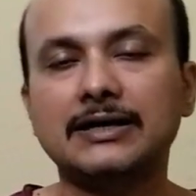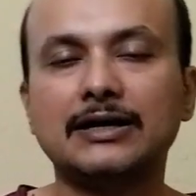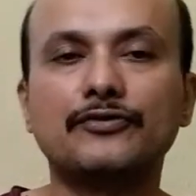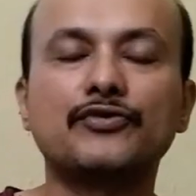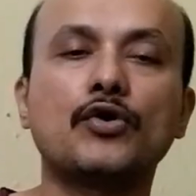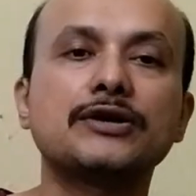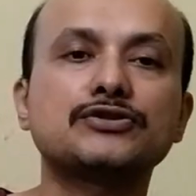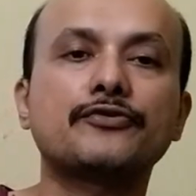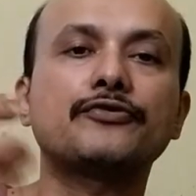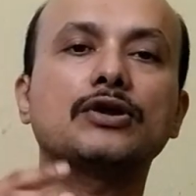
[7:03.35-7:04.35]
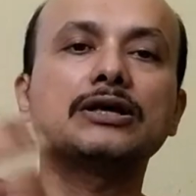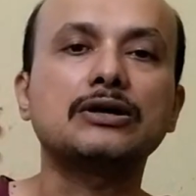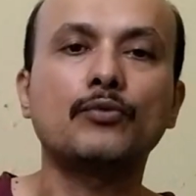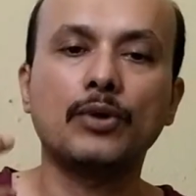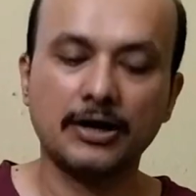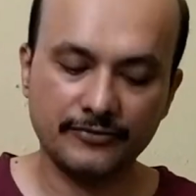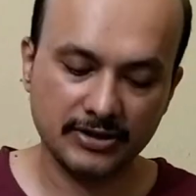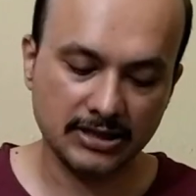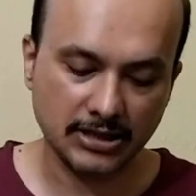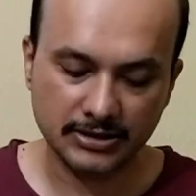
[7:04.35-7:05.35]
creating that kind of noise, or falling
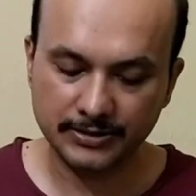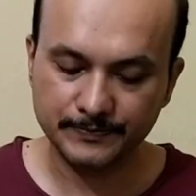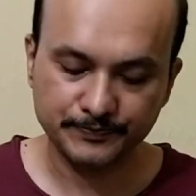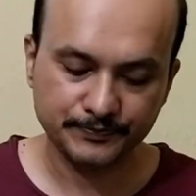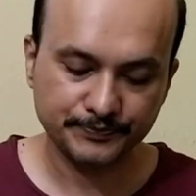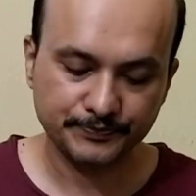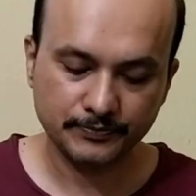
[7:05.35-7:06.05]
one after the other.